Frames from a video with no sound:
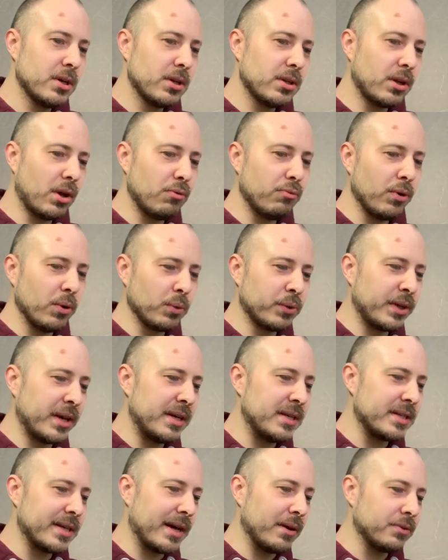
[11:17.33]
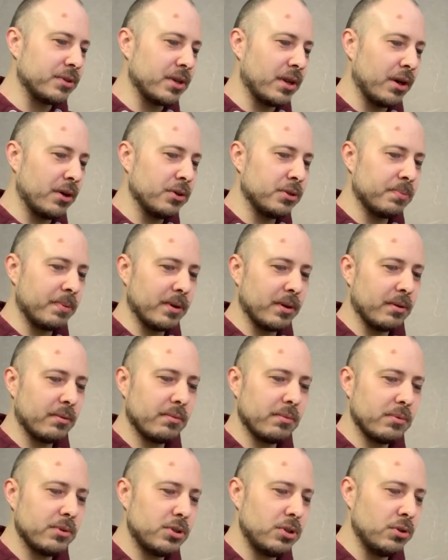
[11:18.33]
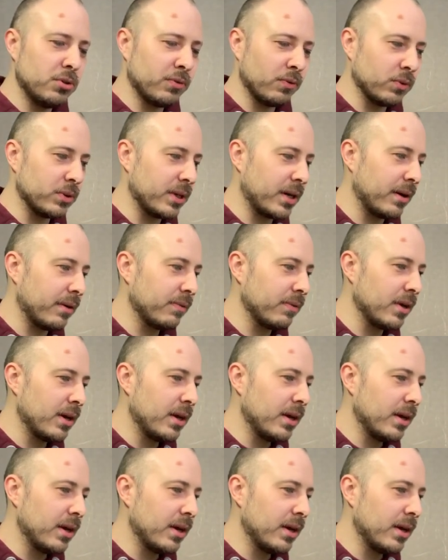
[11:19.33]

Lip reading: No real detail to those, but it's useful to have.